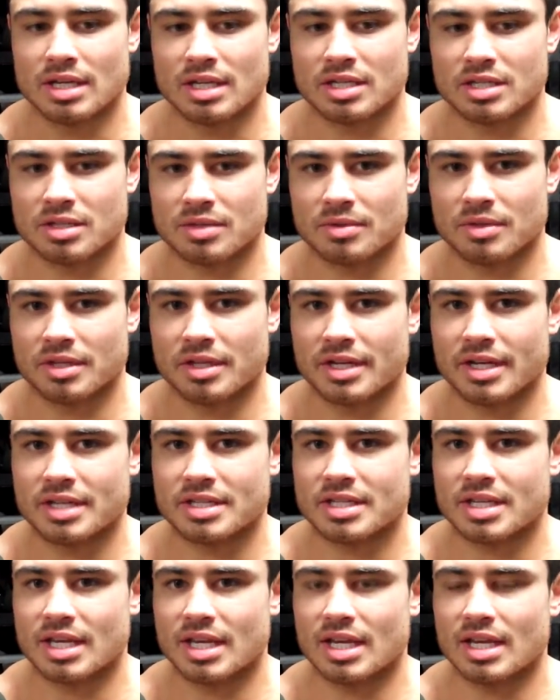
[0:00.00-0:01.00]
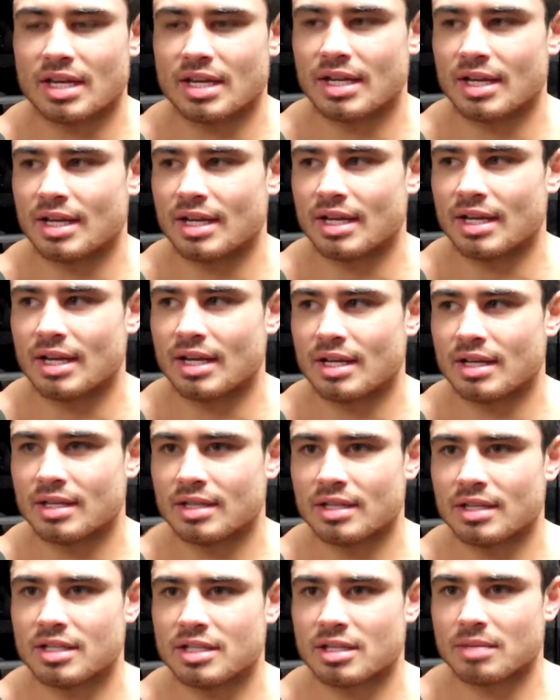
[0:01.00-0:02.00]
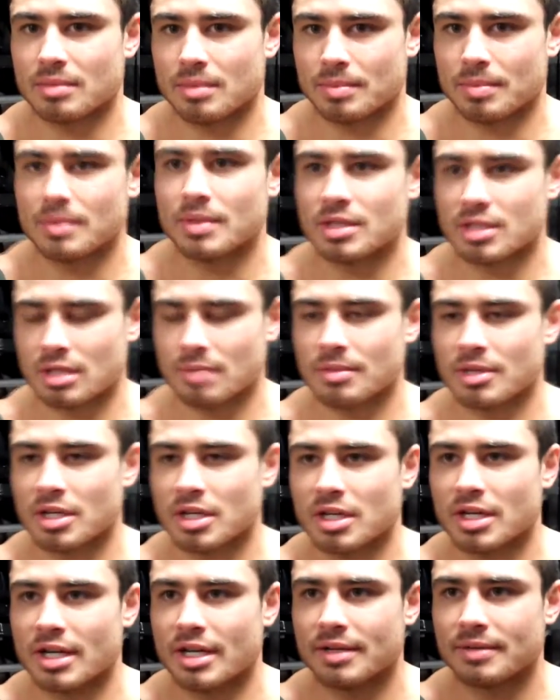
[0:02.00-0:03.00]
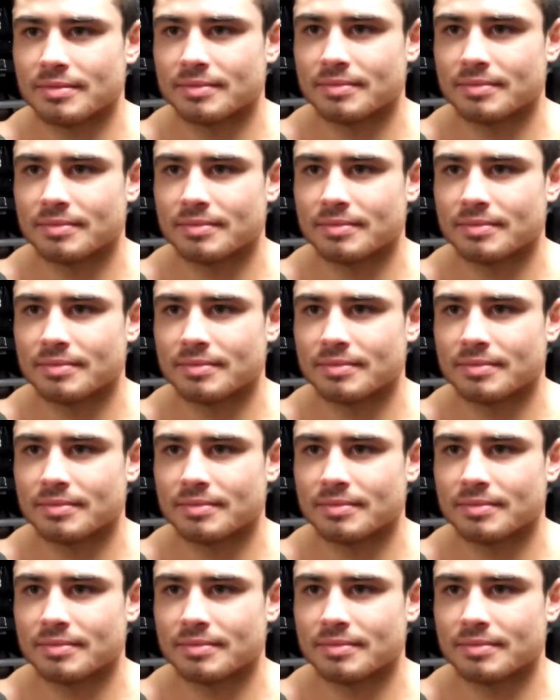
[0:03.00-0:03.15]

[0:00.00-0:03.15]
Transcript: he's a really nice kid, and I he's gonna be he's gonna be good tonight.